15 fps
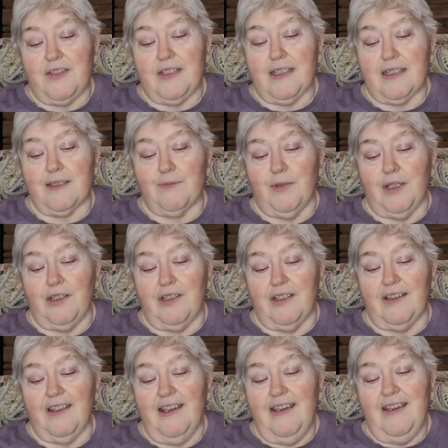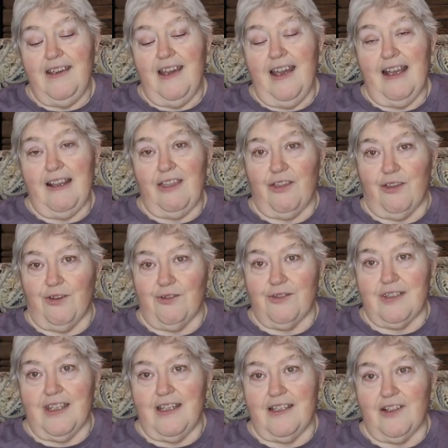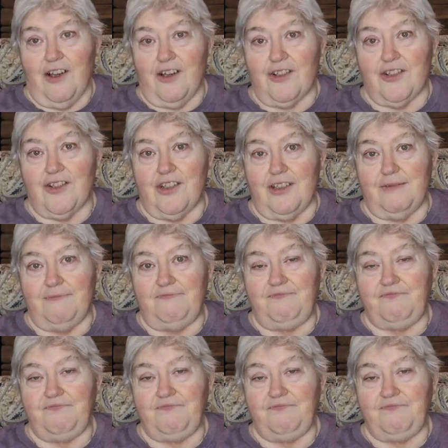$6 at Thursday's auction.